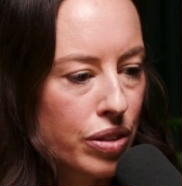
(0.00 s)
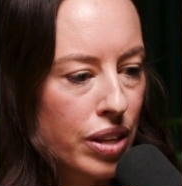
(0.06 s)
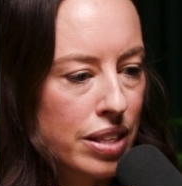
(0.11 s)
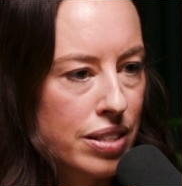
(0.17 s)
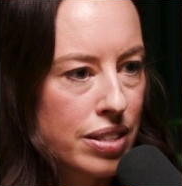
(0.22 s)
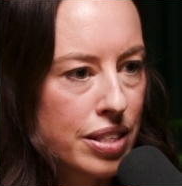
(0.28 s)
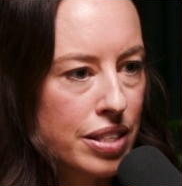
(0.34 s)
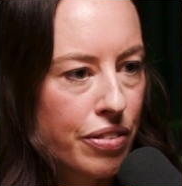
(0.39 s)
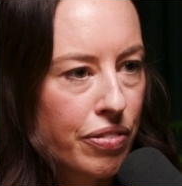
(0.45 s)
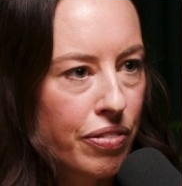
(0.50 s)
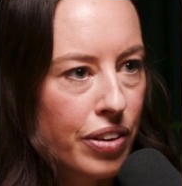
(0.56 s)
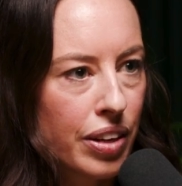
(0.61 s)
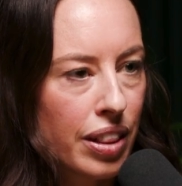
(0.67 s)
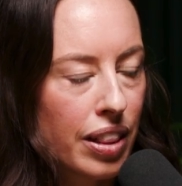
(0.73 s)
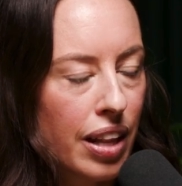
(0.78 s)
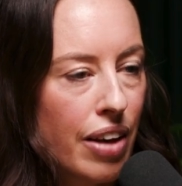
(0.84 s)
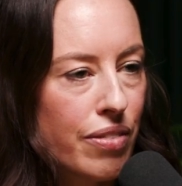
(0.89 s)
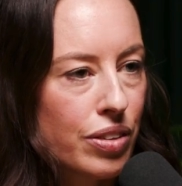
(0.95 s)
there's
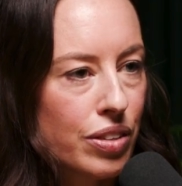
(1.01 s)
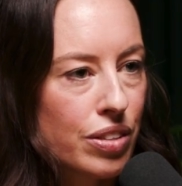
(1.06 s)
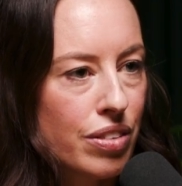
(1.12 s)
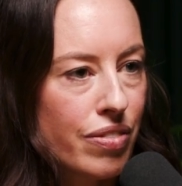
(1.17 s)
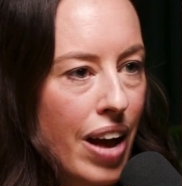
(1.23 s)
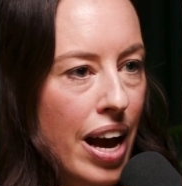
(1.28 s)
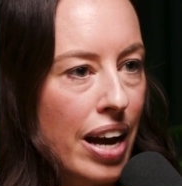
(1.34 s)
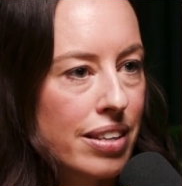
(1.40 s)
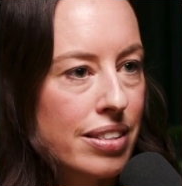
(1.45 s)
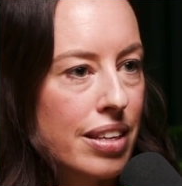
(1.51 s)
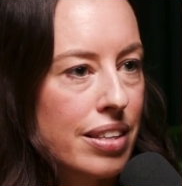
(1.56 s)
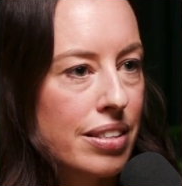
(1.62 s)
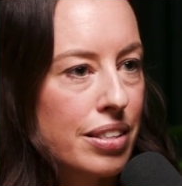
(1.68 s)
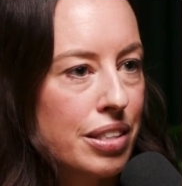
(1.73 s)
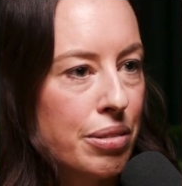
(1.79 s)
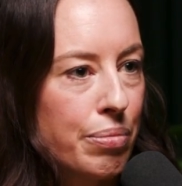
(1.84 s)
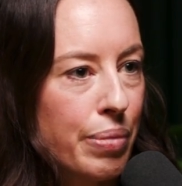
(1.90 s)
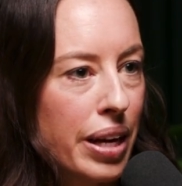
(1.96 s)
different levels of
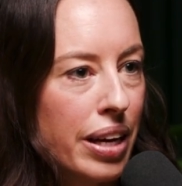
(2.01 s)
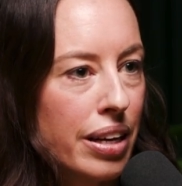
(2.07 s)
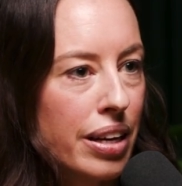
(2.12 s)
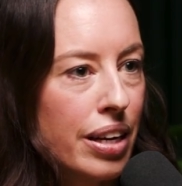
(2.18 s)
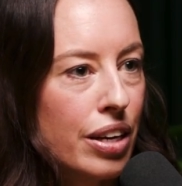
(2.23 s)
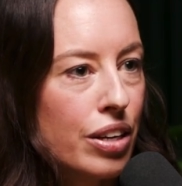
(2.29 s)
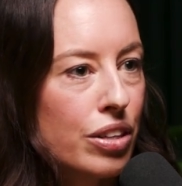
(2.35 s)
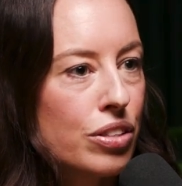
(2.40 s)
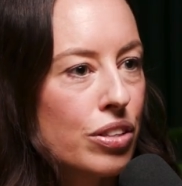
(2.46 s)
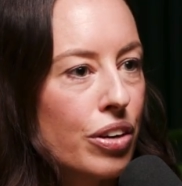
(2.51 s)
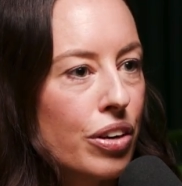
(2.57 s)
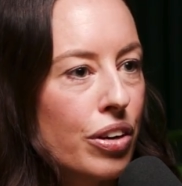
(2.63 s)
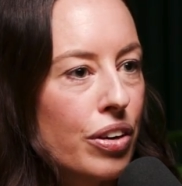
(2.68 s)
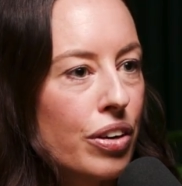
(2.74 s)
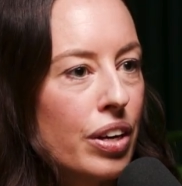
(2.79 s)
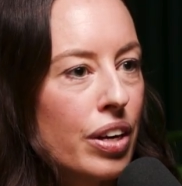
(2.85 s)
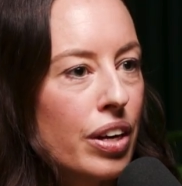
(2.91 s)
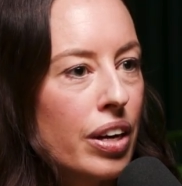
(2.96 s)
access to me. So